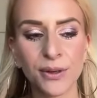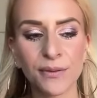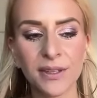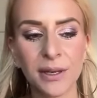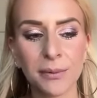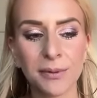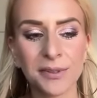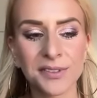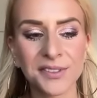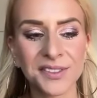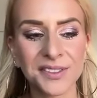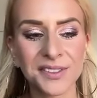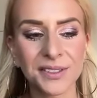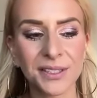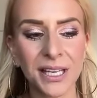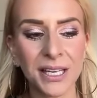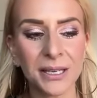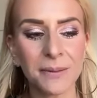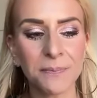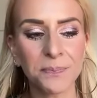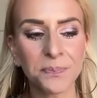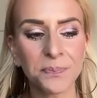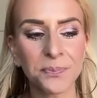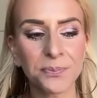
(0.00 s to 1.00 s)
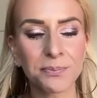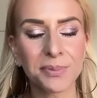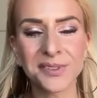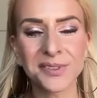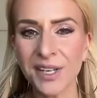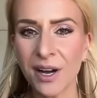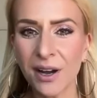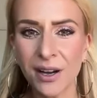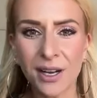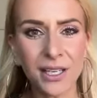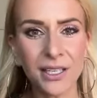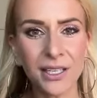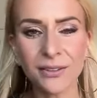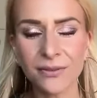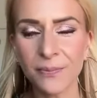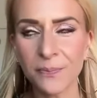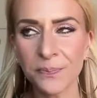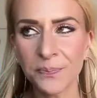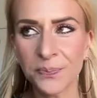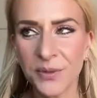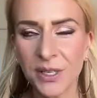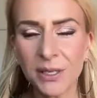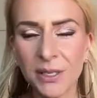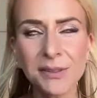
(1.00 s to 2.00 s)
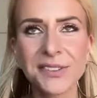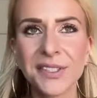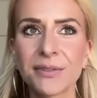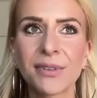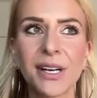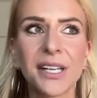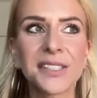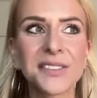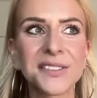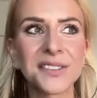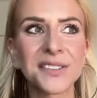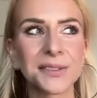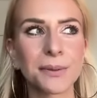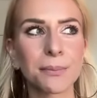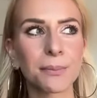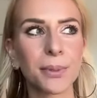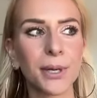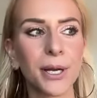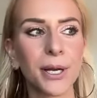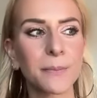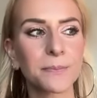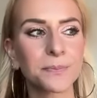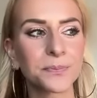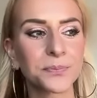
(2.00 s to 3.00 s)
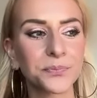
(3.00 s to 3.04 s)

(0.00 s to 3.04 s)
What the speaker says: There was like bizarre kind of, I don't say racism, but